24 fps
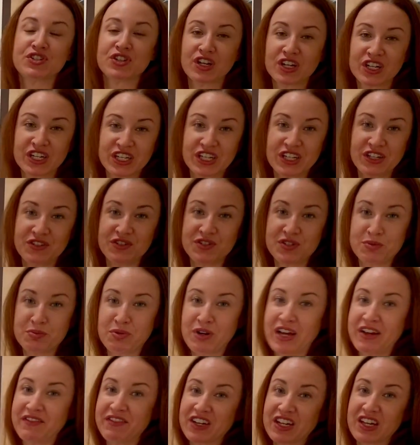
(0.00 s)
Donahue's
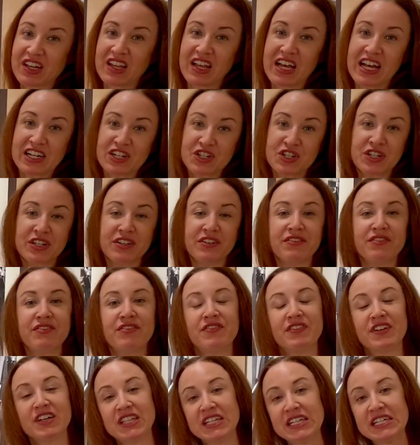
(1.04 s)
private collection.
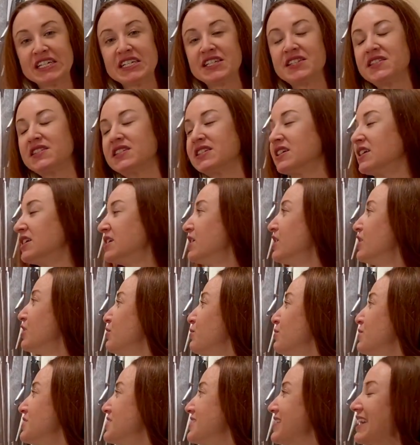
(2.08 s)
Phyllis
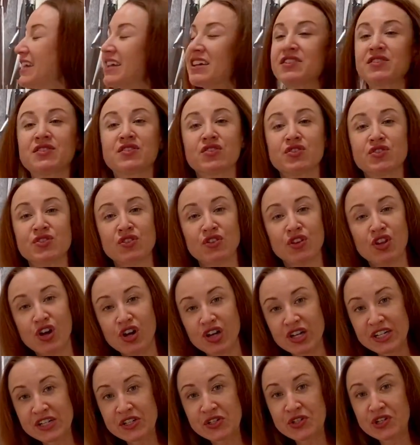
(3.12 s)
was Ansel's
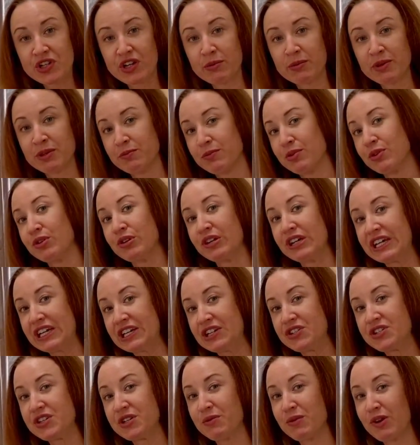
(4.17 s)
longest-term employee.
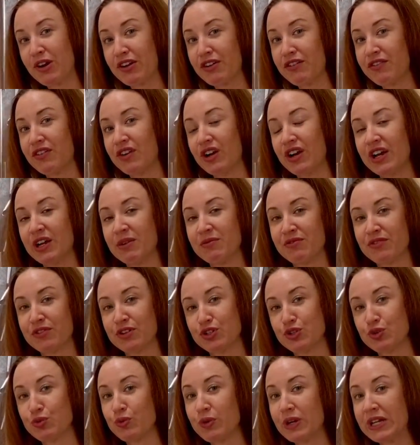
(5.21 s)
She worked for him for
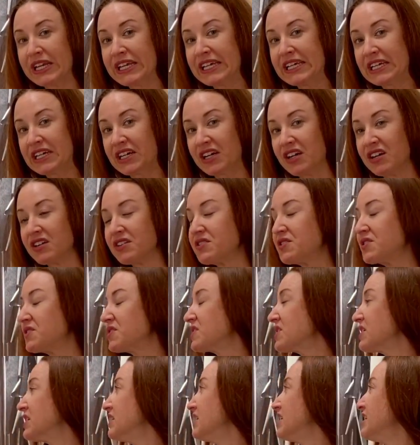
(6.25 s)
20 years.
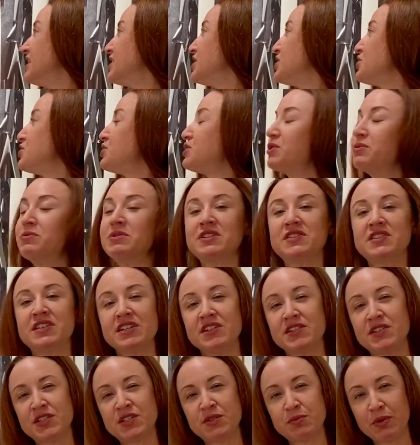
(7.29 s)
She was
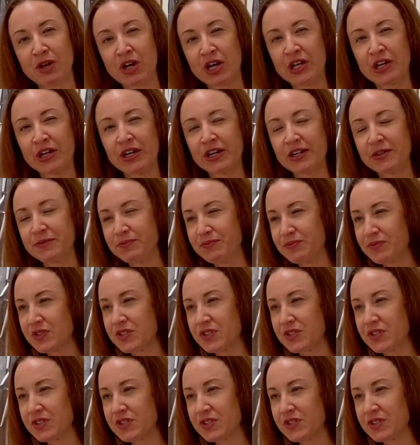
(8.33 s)
his spotter.